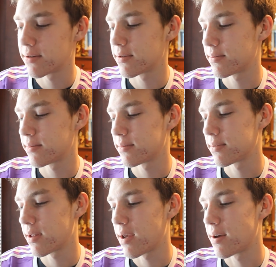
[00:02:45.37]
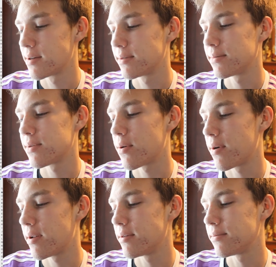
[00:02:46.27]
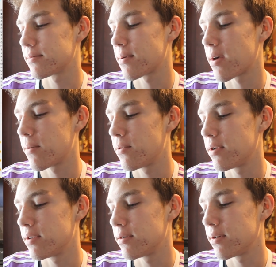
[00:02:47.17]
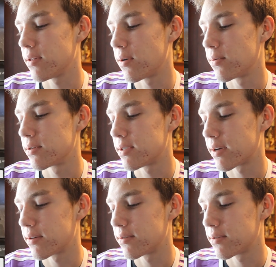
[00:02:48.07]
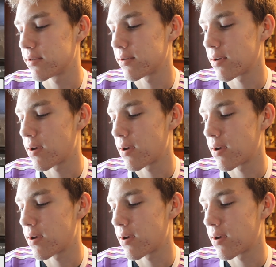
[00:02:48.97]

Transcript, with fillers: this. You know what? I'll put it lower seconds,